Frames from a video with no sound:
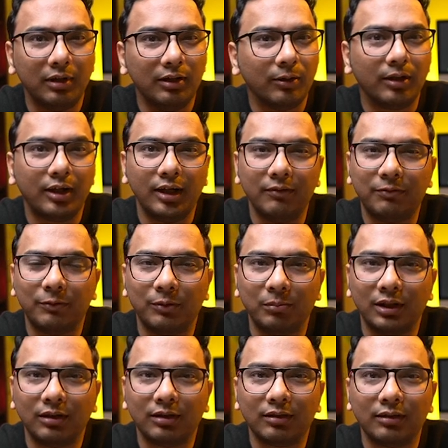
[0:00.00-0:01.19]
bill, your telephone
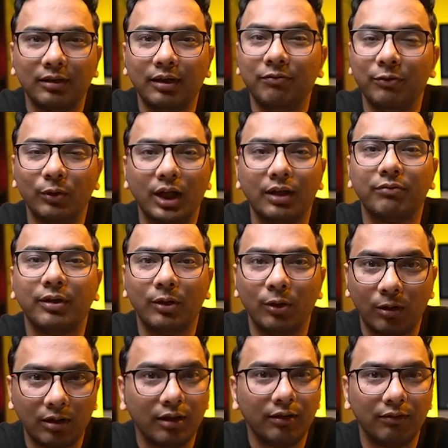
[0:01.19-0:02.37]
bill. If you have
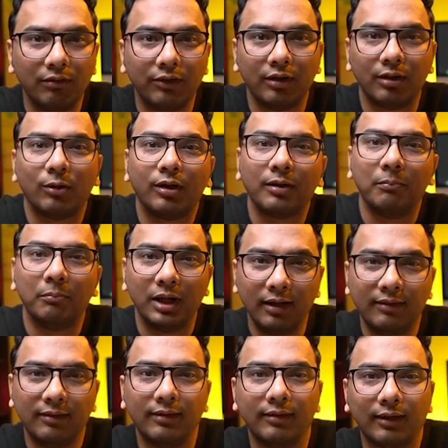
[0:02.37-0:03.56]
doctor's visit or
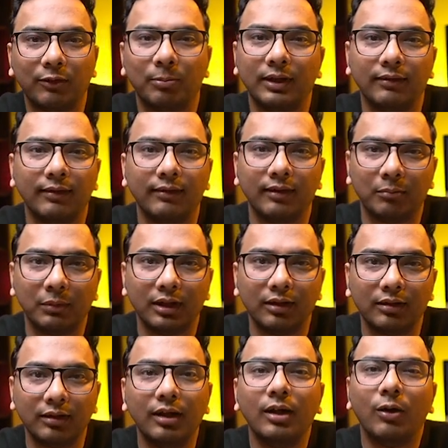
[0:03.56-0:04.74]
medicines expenses in a
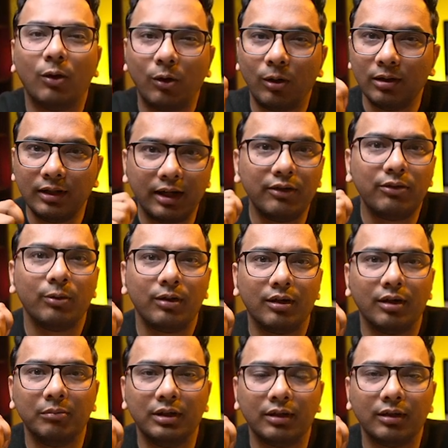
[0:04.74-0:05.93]
month, all that should
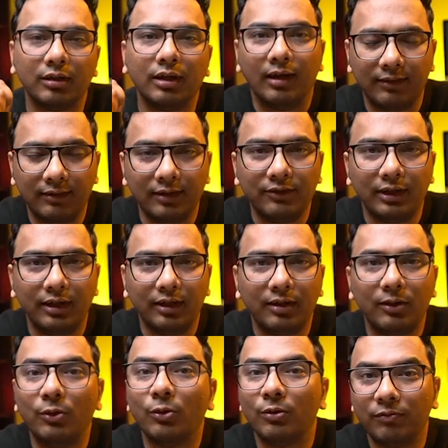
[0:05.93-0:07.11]
come here. Essentially,
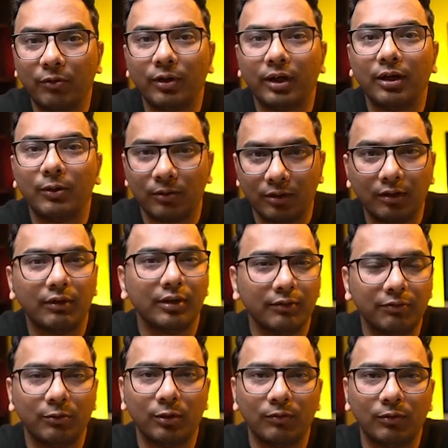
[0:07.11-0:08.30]
don't forget to cover the
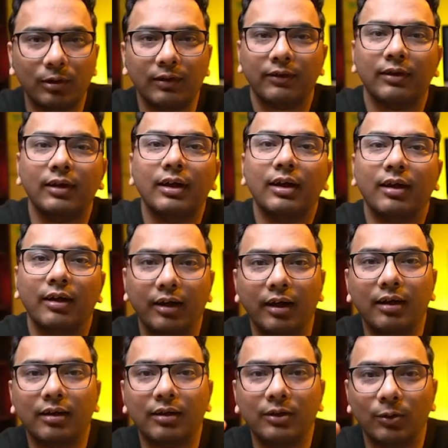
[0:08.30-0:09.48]
four walls:
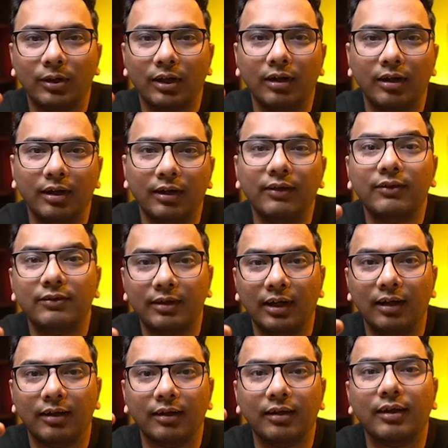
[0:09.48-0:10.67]
rent, utilities,
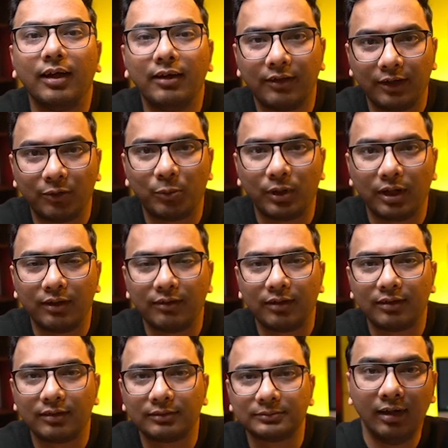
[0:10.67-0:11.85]
shelter, and
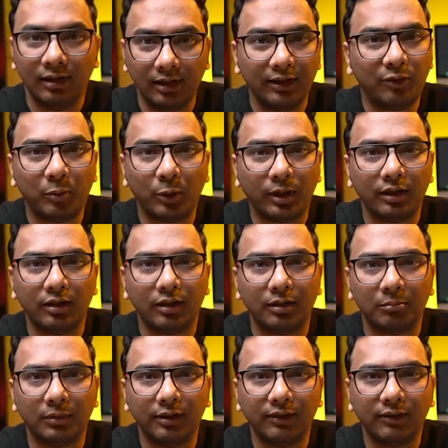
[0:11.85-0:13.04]
transportation. Let's put in the
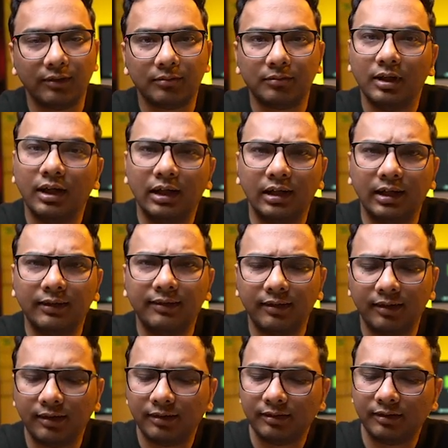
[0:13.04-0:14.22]
numbers. Let's
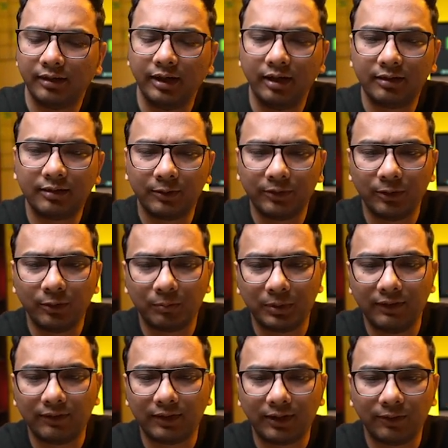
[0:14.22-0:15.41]
say 8,000
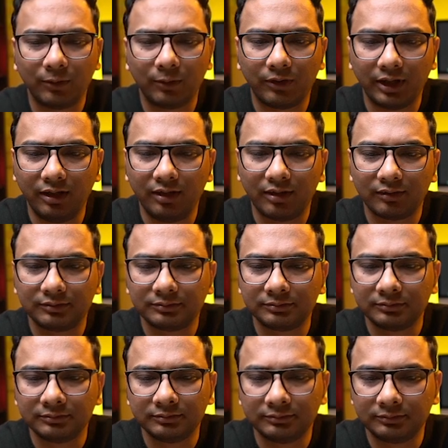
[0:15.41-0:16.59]
rupees as your rent.
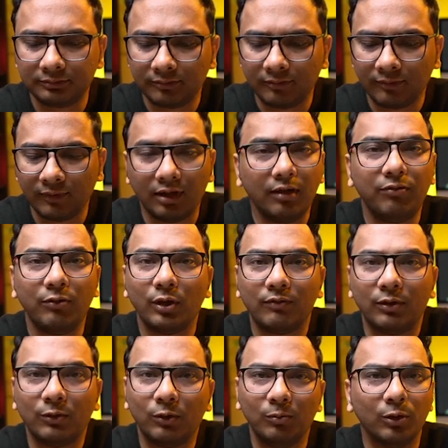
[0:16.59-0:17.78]
If you have a
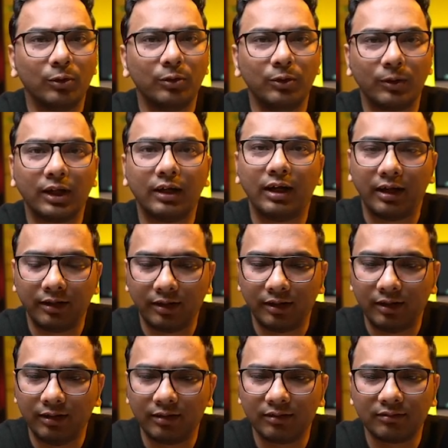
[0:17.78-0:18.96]
home loan, you can add that
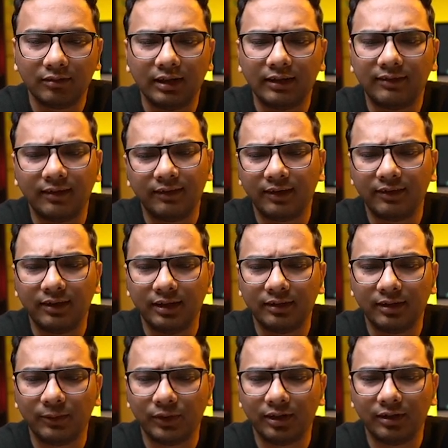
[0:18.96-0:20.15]
here. Let's say
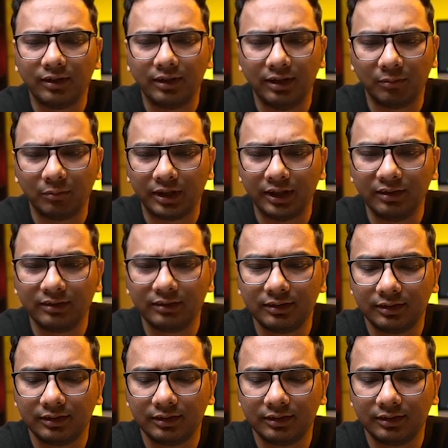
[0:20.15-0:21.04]
16,000 EMI.